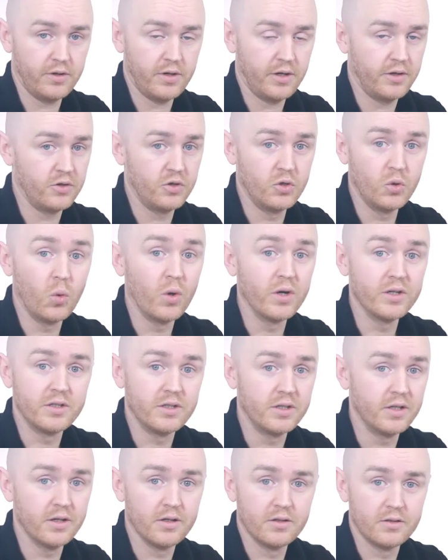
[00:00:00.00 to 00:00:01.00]
I had no
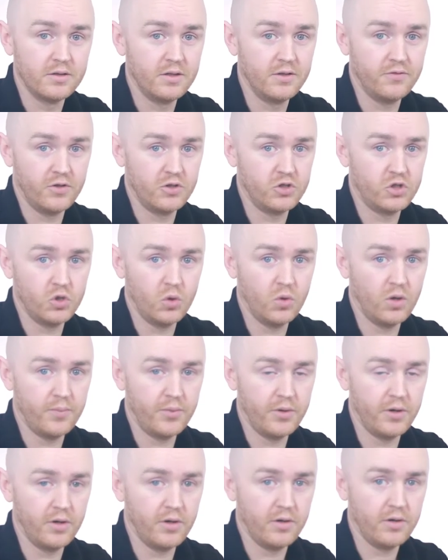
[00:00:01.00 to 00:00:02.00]
idea if I'd show up or
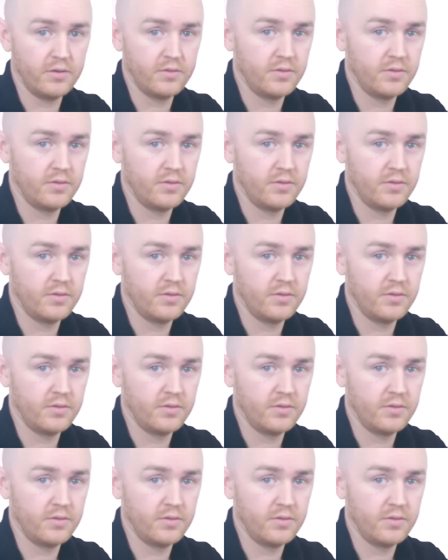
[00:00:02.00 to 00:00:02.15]
not.